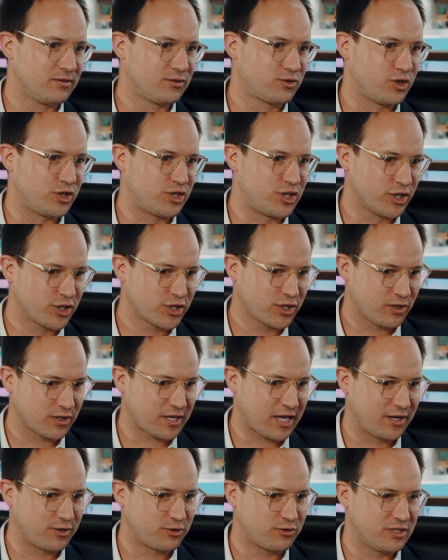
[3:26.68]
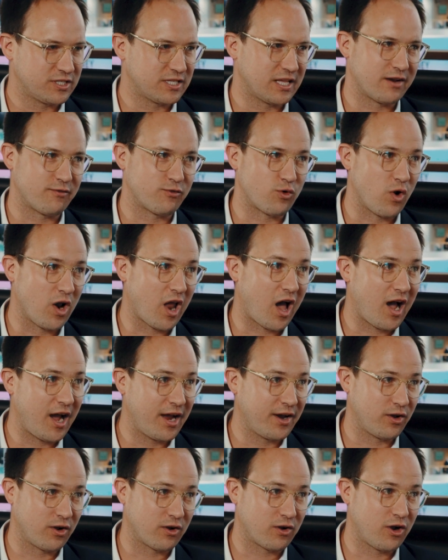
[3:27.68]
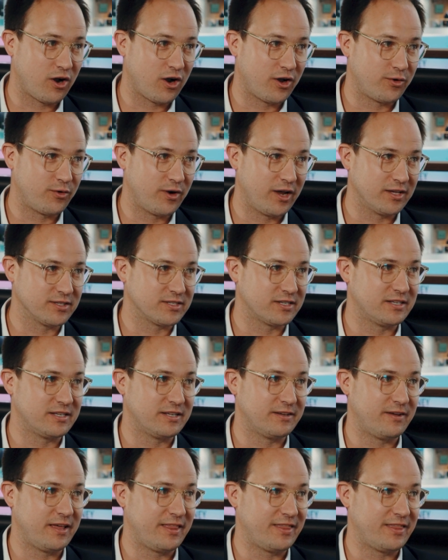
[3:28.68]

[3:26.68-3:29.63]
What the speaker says: traditional countries that have relied on card rails and